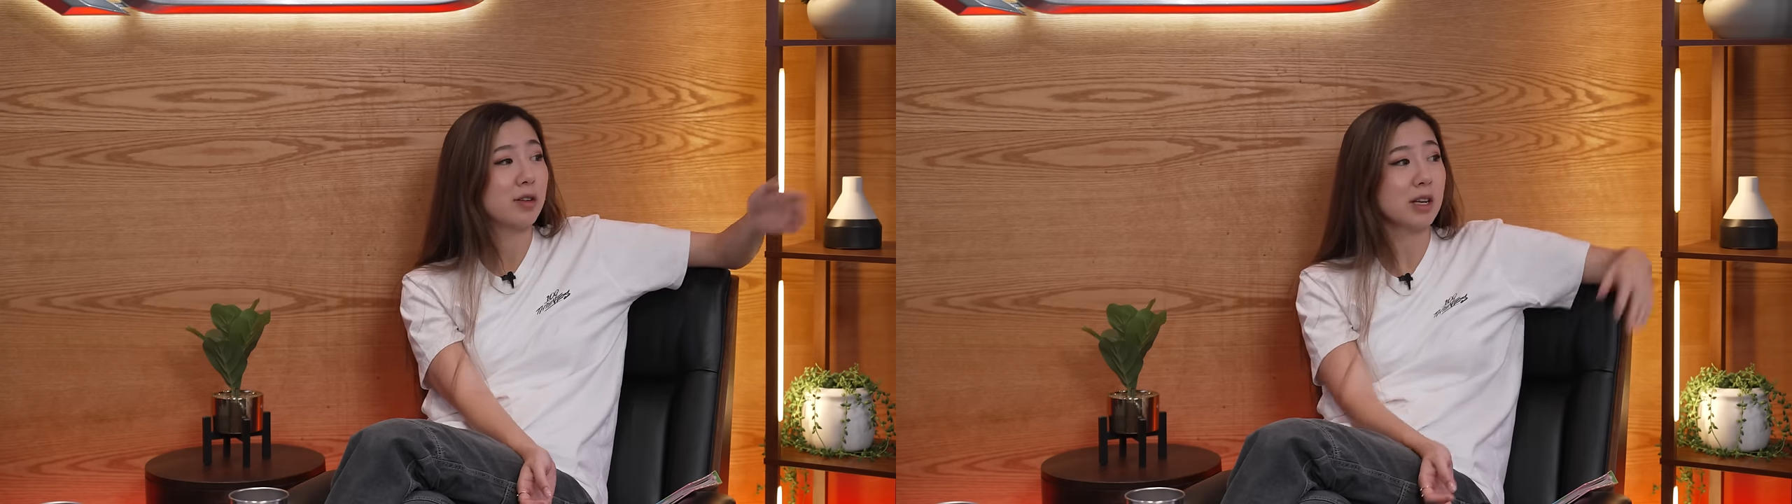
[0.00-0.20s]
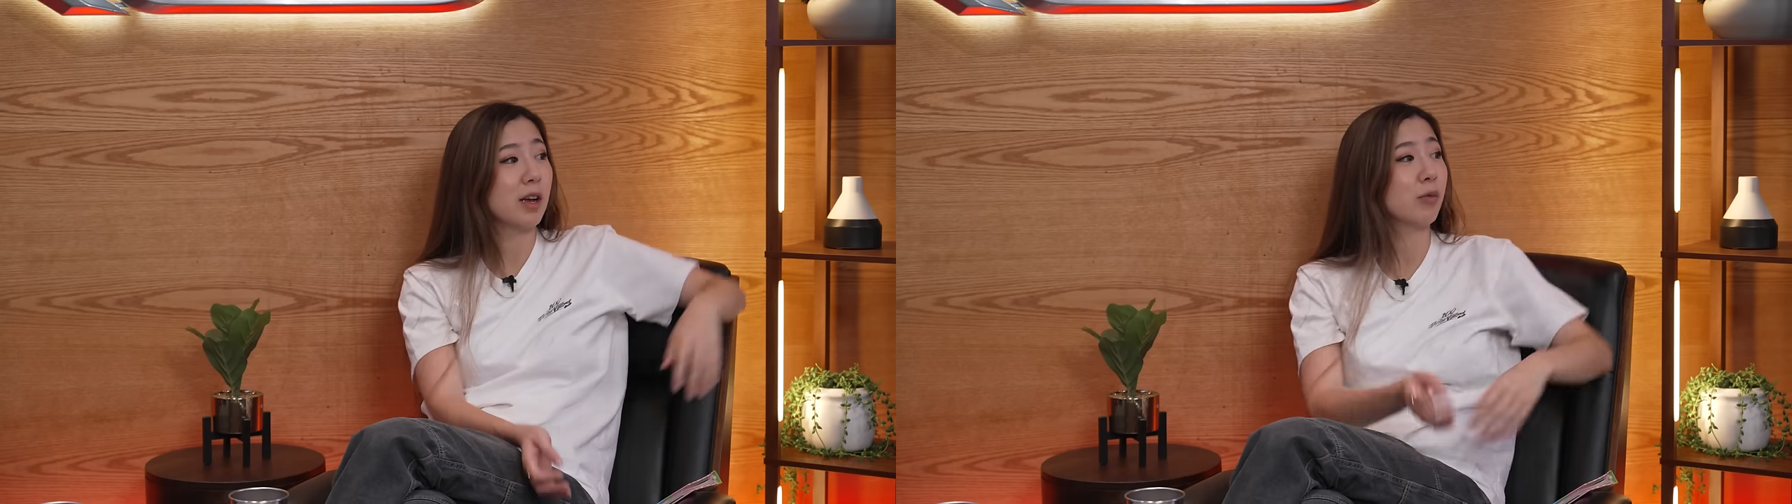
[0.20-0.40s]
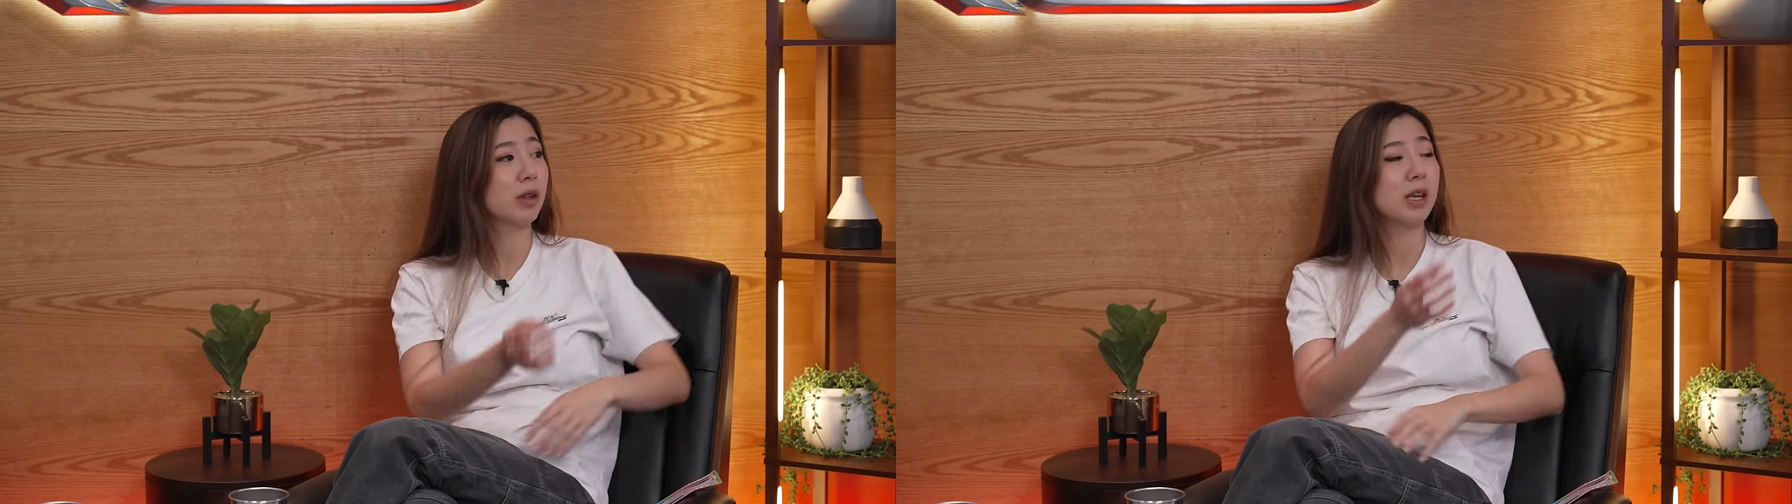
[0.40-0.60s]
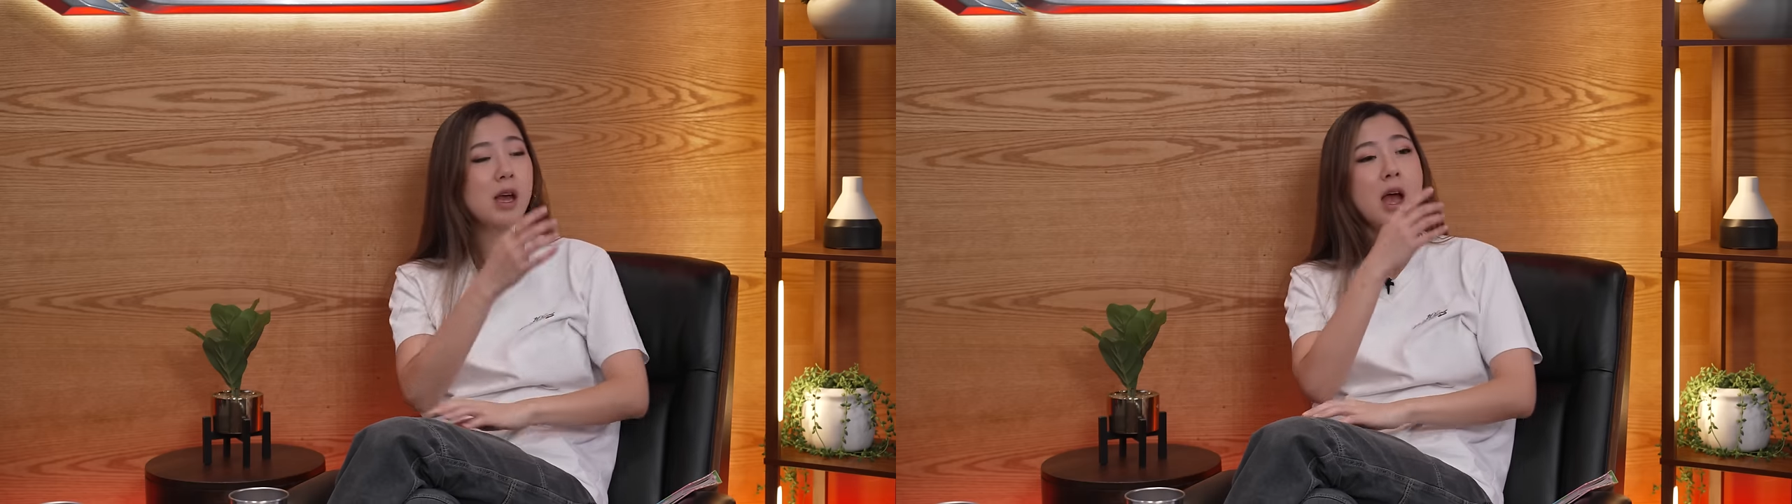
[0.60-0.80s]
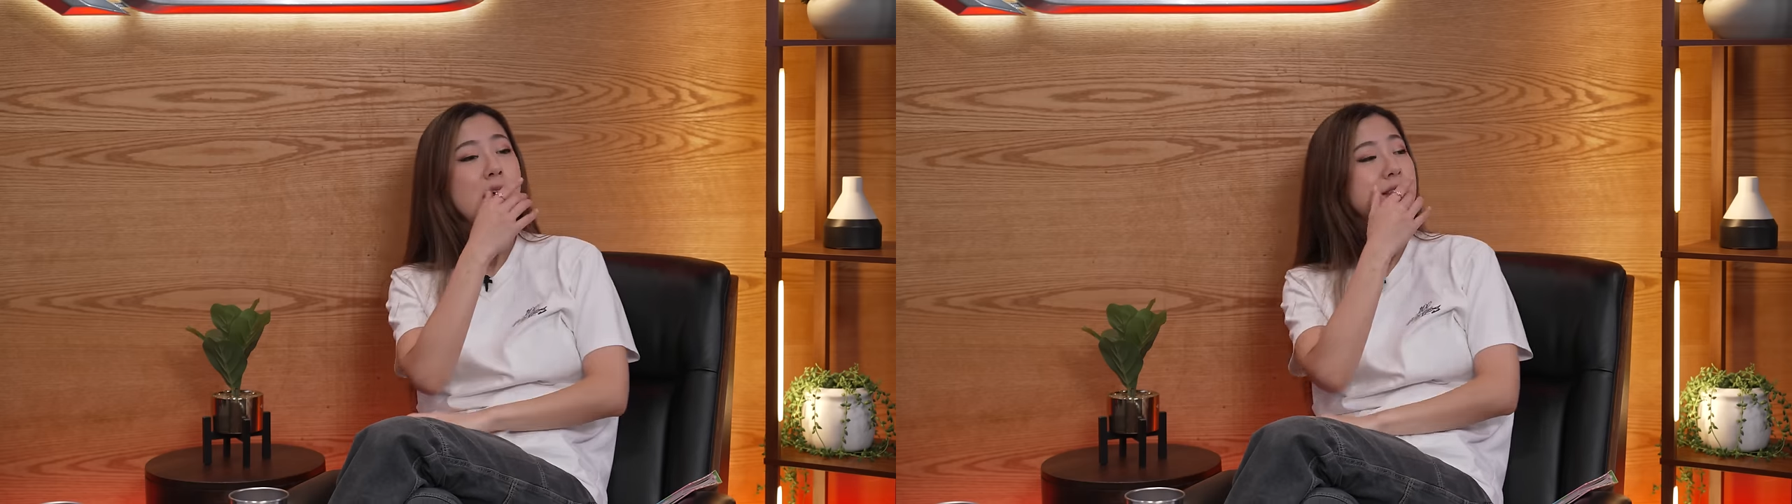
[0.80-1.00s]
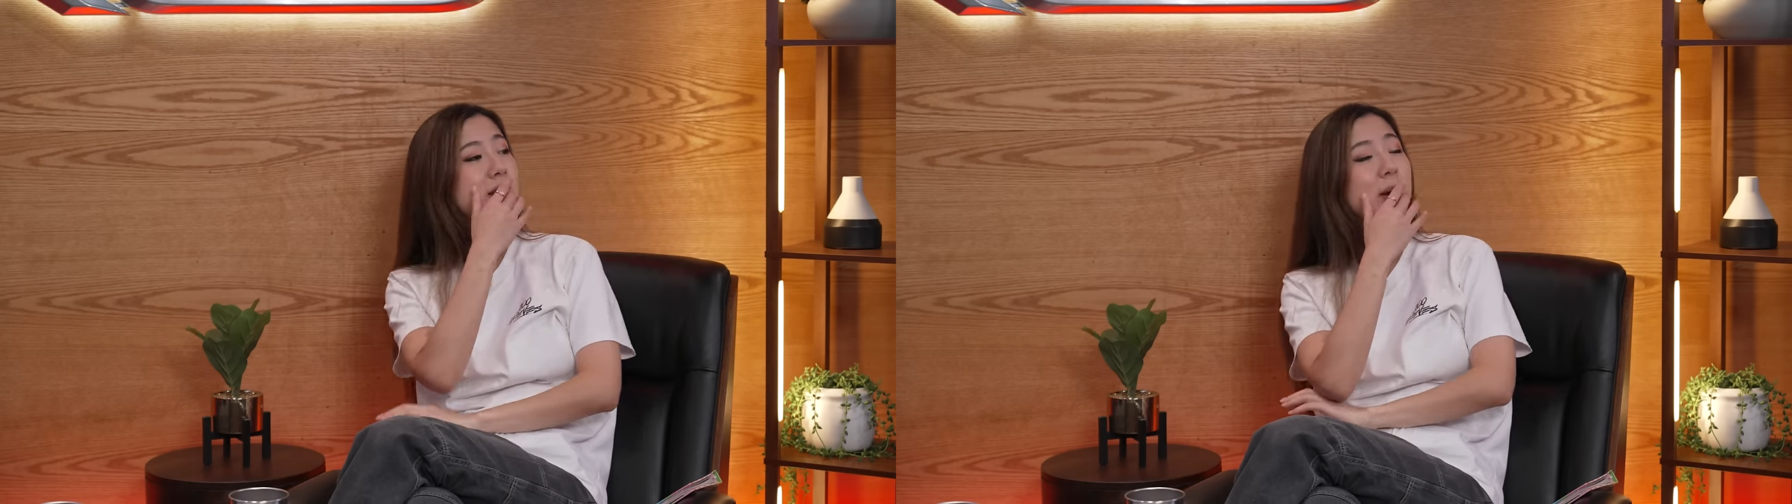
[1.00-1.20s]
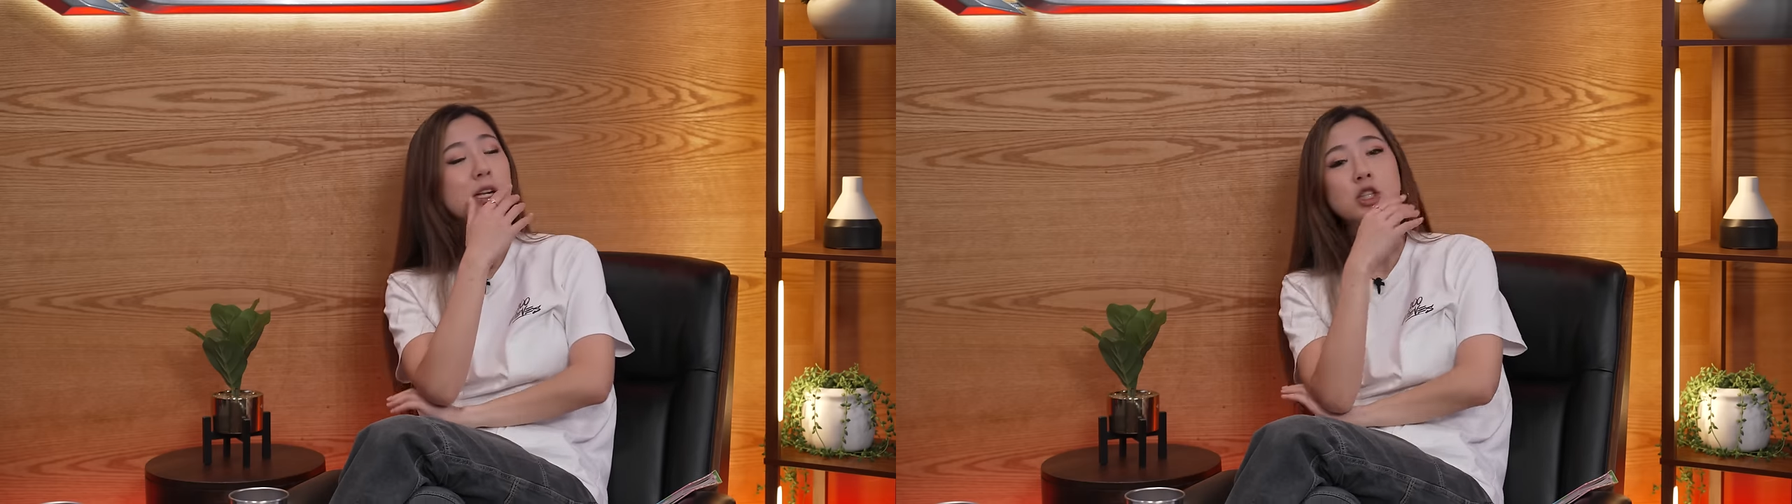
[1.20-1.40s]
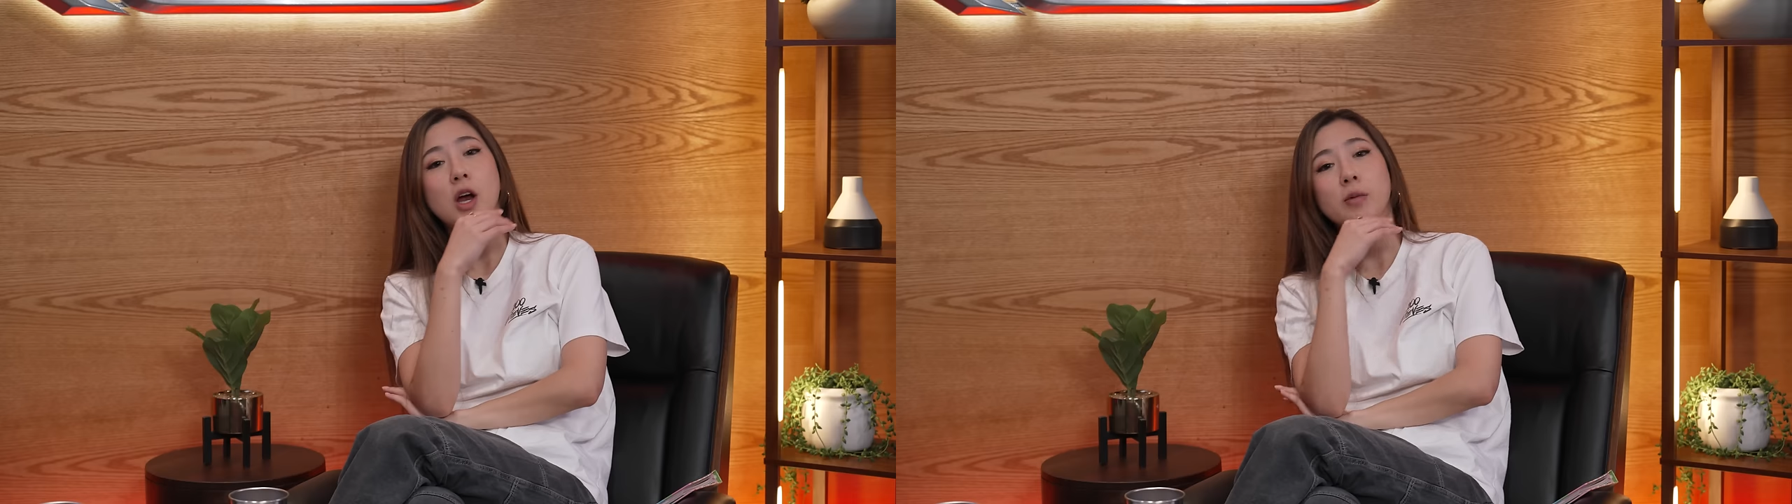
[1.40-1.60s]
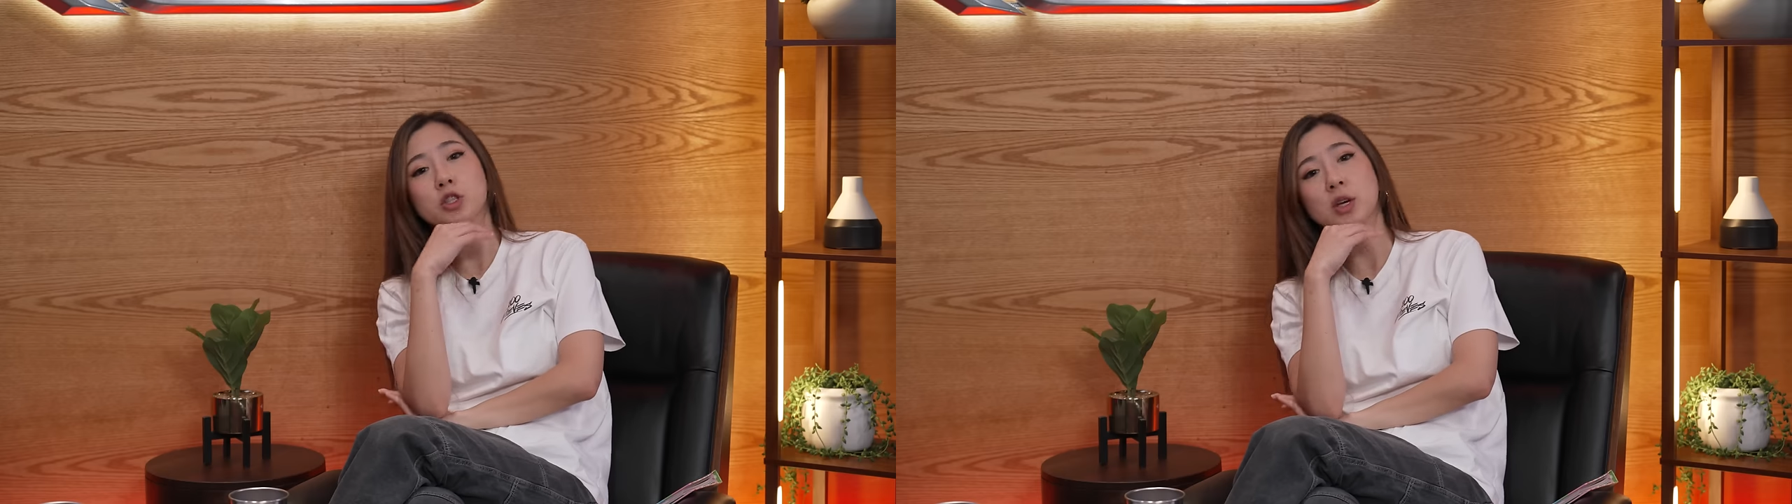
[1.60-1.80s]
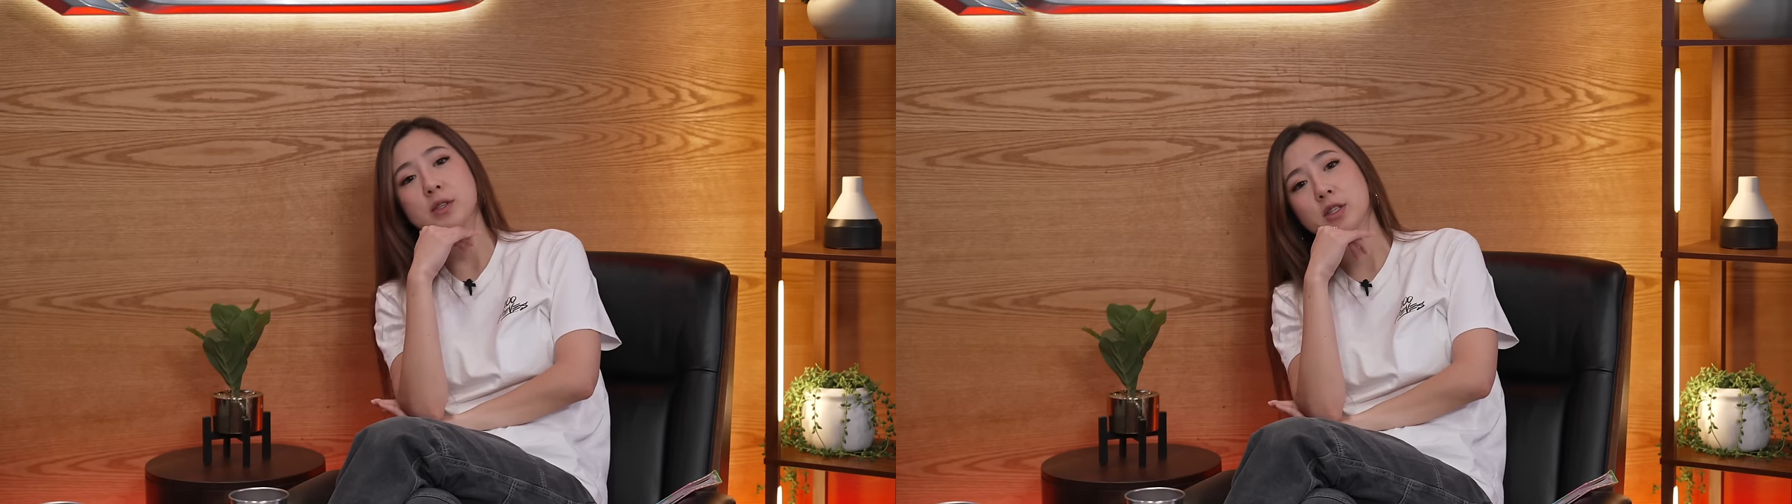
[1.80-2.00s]
There's like a really cinematic shot where
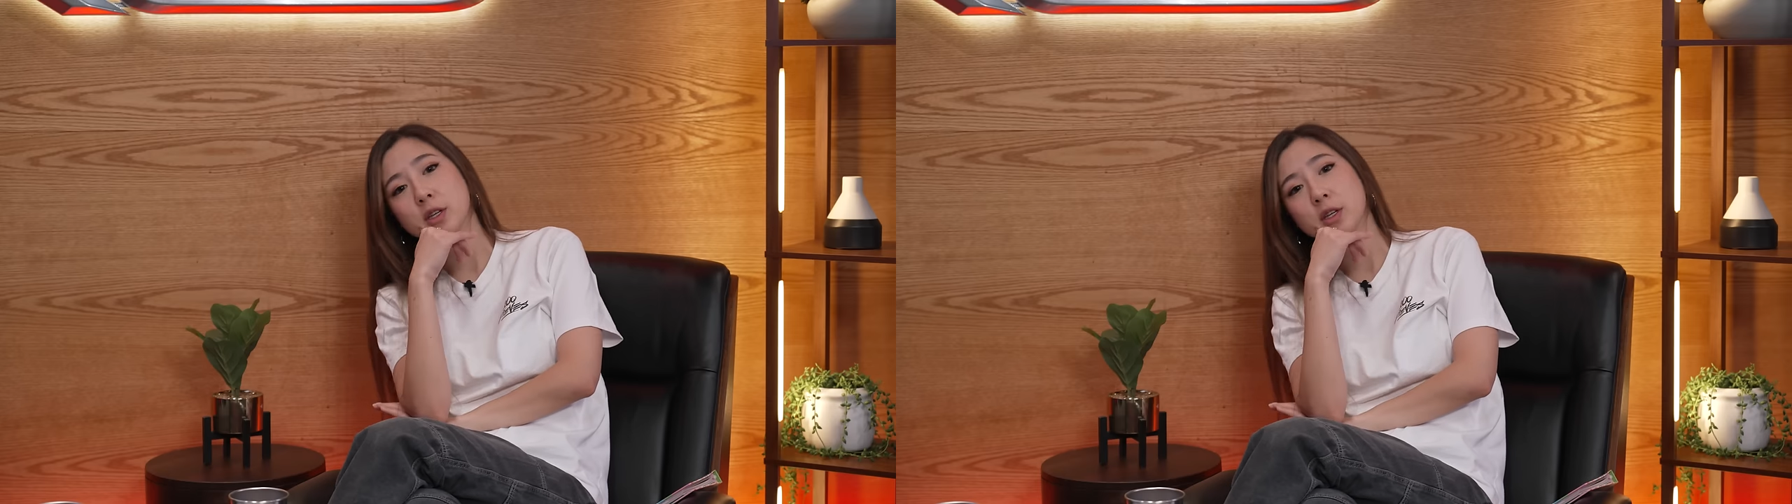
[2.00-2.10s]
James is